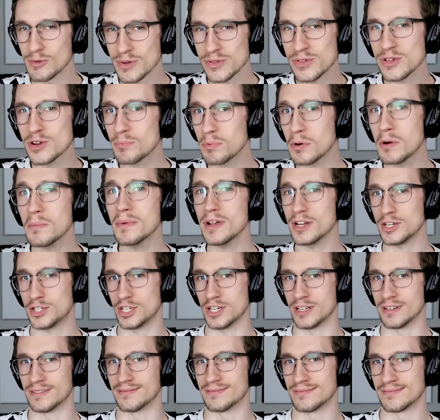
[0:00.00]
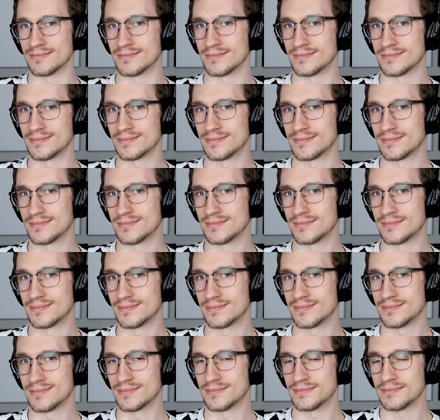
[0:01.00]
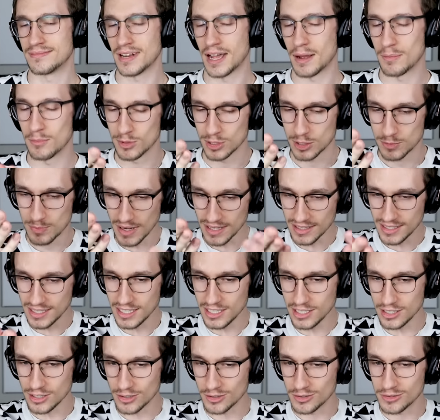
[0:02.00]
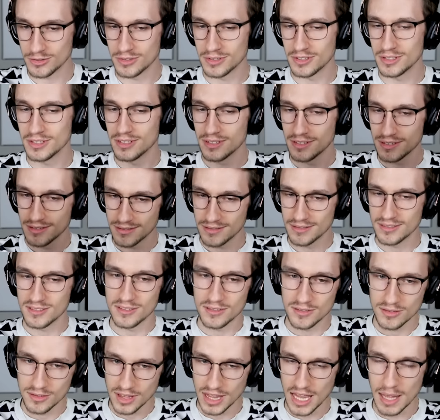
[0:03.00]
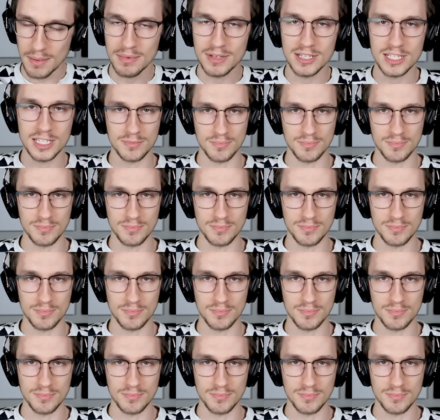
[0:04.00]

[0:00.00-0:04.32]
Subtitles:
with your permission, I'm respecting you. Let me